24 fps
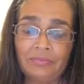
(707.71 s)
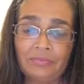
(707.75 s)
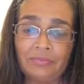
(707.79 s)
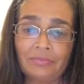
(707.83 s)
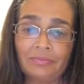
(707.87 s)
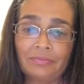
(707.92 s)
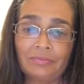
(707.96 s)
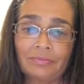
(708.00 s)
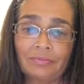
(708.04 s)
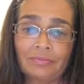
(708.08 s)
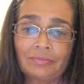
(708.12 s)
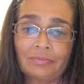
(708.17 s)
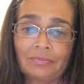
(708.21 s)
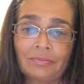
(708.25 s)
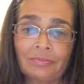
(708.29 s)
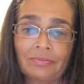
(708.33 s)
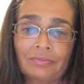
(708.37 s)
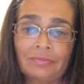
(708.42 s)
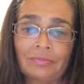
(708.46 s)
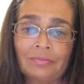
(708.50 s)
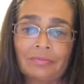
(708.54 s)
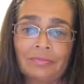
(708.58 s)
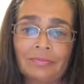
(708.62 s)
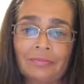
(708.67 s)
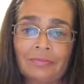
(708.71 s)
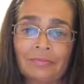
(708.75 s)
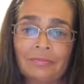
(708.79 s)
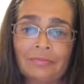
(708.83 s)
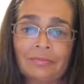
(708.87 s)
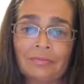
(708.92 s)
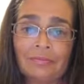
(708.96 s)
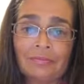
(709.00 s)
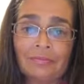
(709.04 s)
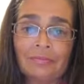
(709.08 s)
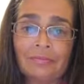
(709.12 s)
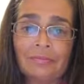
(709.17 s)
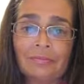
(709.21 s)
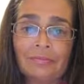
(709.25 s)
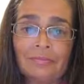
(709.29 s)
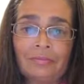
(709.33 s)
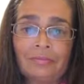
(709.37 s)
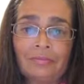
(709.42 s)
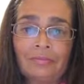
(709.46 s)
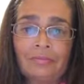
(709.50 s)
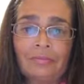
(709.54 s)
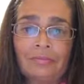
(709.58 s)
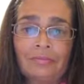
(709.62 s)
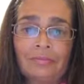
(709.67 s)

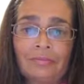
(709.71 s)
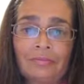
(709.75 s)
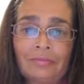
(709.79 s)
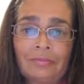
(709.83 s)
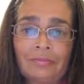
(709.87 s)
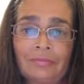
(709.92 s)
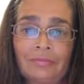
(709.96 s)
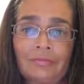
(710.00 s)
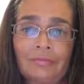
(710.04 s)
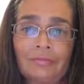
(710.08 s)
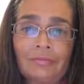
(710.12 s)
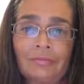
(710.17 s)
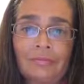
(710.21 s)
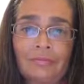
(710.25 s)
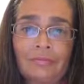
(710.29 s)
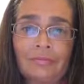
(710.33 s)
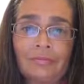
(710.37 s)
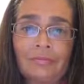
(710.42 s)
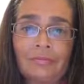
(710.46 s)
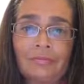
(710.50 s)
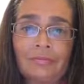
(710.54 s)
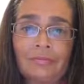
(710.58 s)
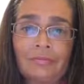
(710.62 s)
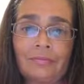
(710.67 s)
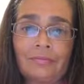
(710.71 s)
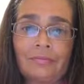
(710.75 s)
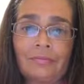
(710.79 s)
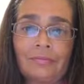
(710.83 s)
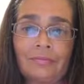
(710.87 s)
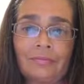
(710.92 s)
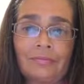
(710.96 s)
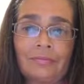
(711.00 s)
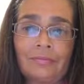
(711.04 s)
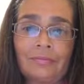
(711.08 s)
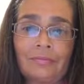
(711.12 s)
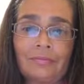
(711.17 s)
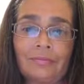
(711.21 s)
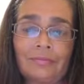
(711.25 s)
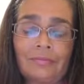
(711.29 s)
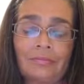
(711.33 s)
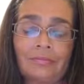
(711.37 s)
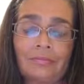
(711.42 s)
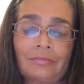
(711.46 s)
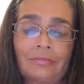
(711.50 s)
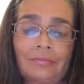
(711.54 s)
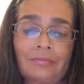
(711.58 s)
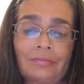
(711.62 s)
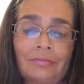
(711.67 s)

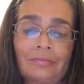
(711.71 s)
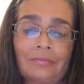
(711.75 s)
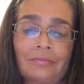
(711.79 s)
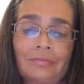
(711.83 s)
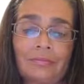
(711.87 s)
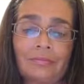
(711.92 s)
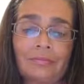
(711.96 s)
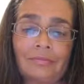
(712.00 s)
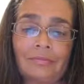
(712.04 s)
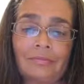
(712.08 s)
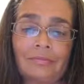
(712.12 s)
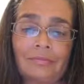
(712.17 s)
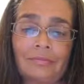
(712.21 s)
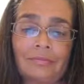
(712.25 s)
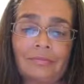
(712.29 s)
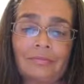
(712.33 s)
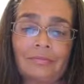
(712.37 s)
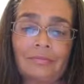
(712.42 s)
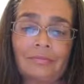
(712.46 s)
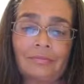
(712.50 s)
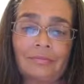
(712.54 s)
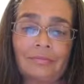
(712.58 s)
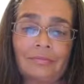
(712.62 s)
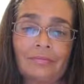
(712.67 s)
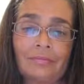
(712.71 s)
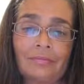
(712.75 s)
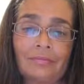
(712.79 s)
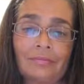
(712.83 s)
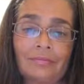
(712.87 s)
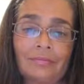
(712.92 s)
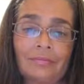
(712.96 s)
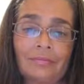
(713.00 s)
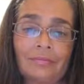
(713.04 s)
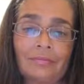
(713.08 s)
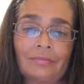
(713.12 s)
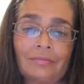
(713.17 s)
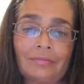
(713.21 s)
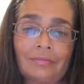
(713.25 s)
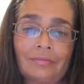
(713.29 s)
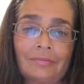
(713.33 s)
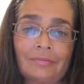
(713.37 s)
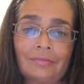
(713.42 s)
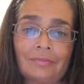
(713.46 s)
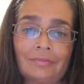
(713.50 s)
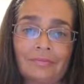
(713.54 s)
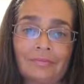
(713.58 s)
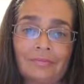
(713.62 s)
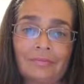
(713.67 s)

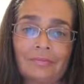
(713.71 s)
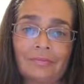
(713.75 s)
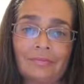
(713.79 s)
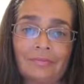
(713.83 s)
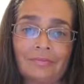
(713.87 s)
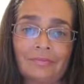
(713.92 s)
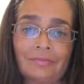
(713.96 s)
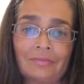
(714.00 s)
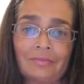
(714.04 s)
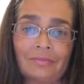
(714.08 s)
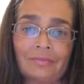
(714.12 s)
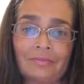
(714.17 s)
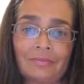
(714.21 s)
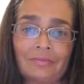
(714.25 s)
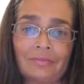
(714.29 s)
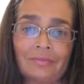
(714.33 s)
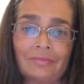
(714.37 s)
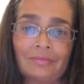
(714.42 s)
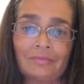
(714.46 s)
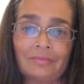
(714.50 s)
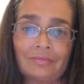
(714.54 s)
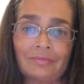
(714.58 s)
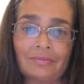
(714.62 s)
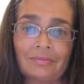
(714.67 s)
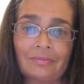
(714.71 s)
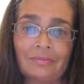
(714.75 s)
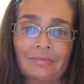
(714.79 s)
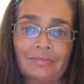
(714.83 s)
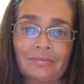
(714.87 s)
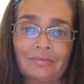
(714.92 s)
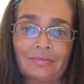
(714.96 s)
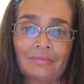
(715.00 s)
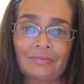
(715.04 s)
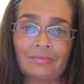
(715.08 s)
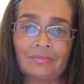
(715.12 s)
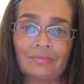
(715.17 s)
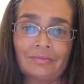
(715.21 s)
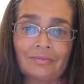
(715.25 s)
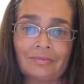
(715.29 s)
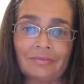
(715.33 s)
(no one is talking)